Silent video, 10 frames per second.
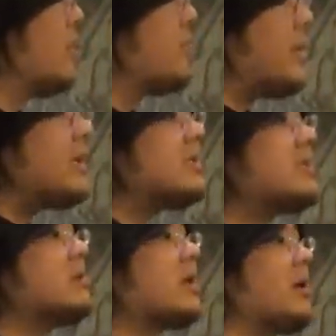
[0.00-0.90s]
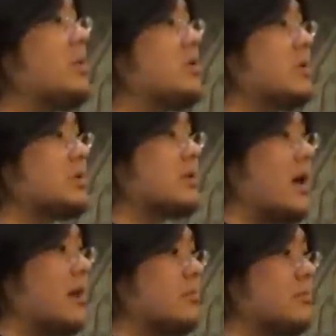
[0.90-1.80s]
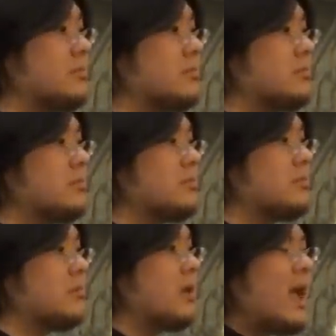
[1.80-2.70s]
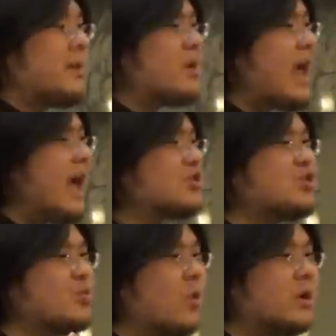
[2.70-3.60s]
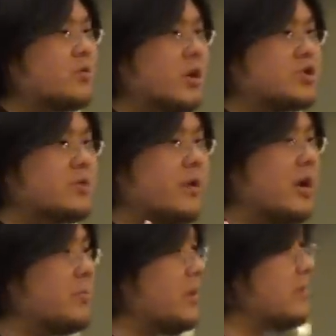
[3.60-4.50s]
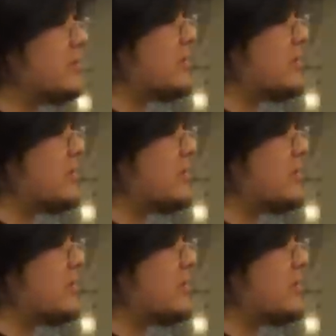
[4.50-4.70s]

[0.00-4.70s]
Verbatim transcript: but he still came into Islam. I'm going to ask you one question right now, brothers and